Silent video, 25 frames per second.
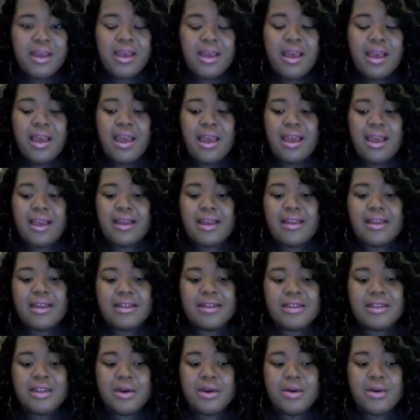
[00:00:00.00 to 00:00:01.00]
And
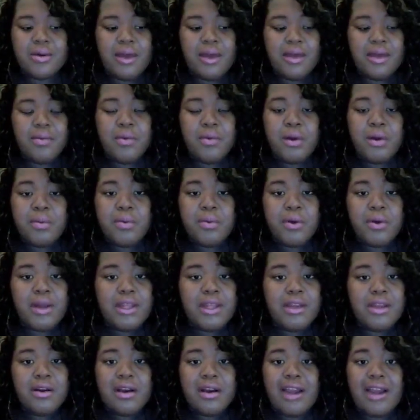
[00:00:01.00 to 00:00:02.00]
so at one point
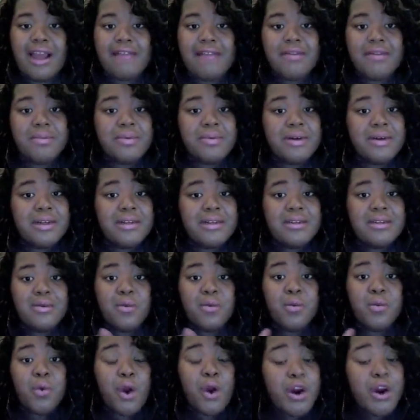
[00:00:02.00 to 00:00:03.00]
you're gonna have to put some
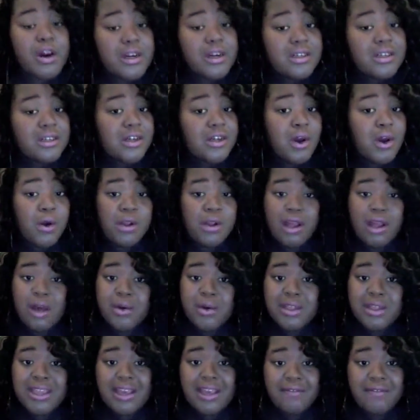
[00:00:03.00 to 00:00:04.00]
work to go along with
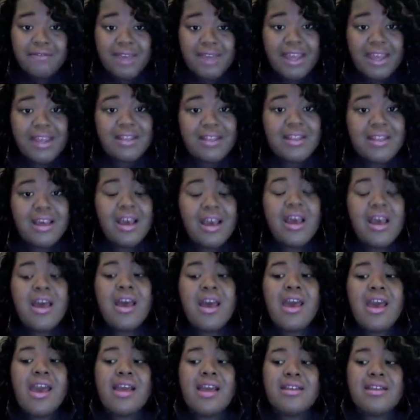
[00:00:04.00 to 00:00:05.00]
that faith.
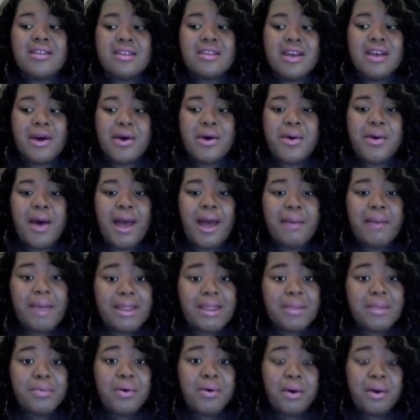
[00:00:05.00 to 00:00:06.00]
And so I'm at the
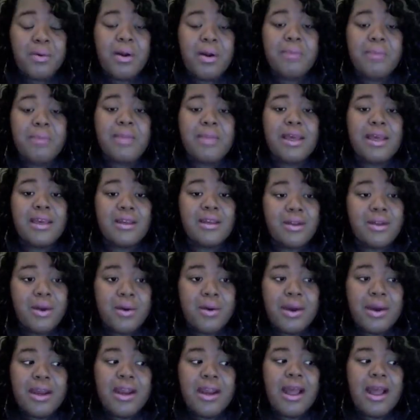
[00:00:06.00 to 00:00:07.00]
point where I'm like, you know
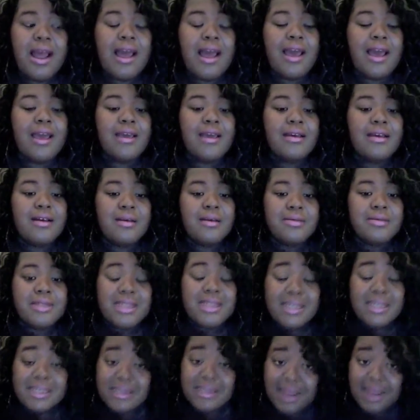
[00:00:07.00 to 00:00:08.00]
what, I'm sick
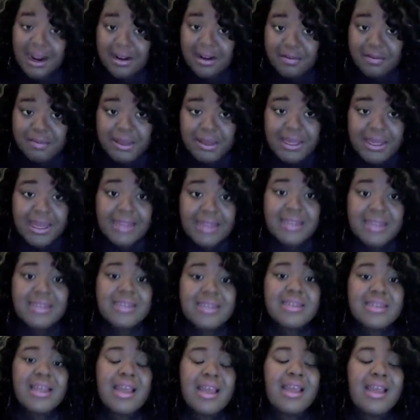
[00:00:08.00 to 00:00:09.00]
and tired of being at this
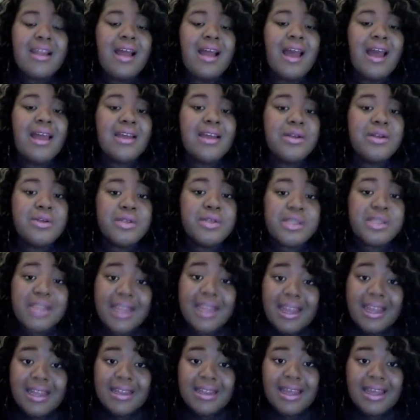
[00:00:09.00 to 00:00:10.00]
state. I
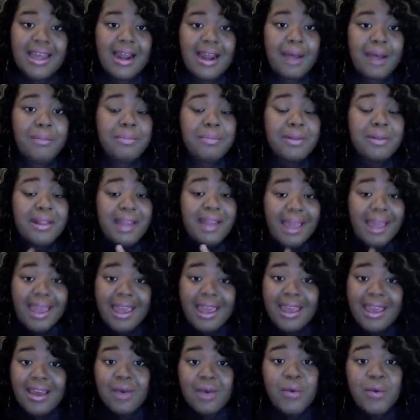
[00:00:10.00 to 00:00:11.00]
understand that I'm
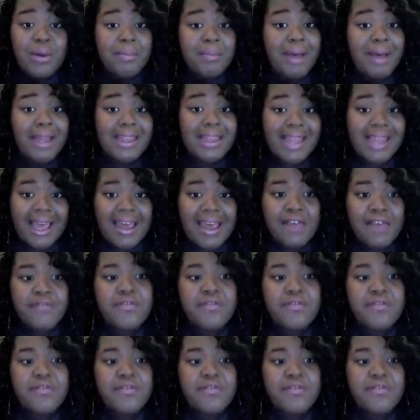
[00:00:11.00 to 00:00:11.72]
playing with my life.